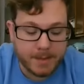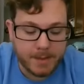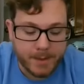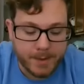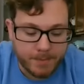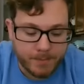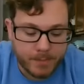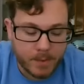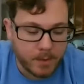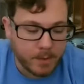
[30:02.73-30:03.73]
the um,
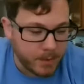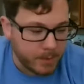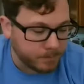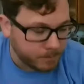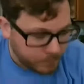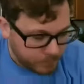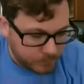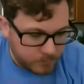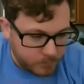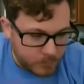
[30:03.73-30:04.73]
um
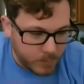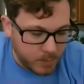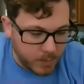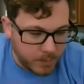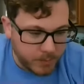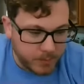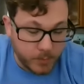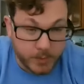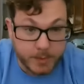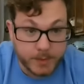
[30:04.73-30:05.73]
uh, good
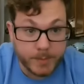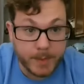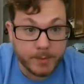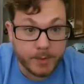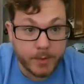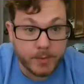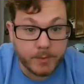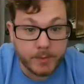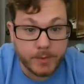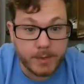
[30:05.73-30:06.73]
fortune to be able to go
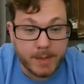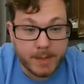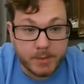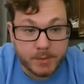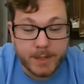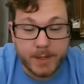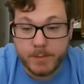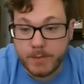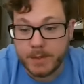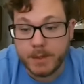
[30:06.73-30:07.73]
to the National
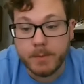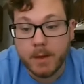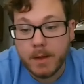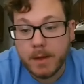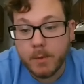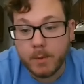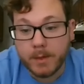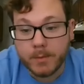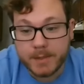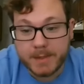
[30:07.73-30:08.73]
Scouting Museum when
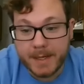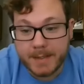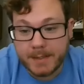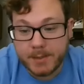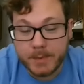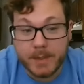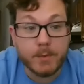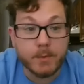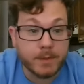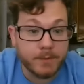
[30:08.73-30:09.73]
it was in Texas, but they
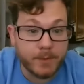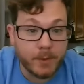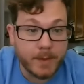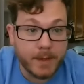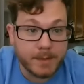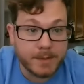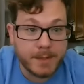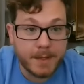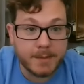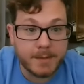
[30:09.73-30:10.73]
moved it to Philmont, as
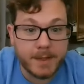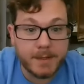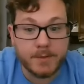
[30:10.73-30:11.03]
Dan said.